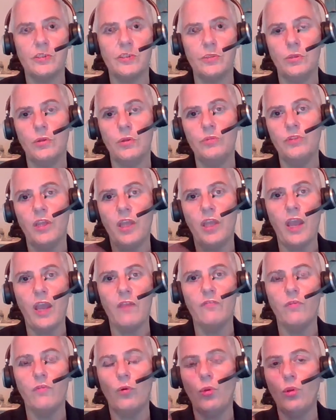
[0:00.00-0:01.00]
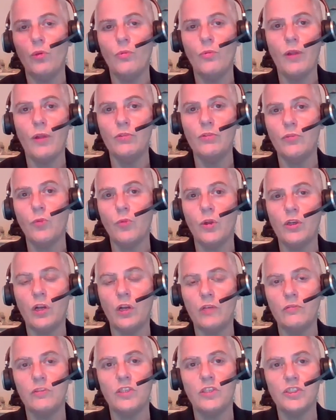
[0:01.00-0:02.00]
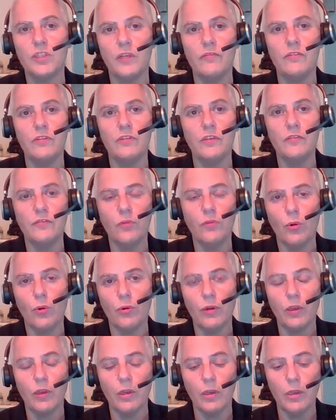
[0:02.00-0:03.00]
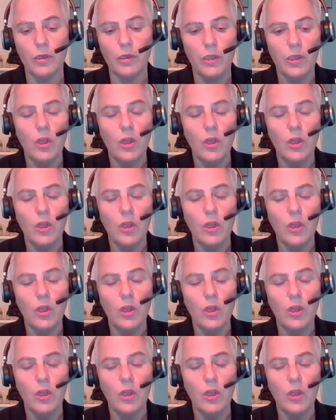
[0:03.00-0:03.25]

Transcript: You know, they have all around the 174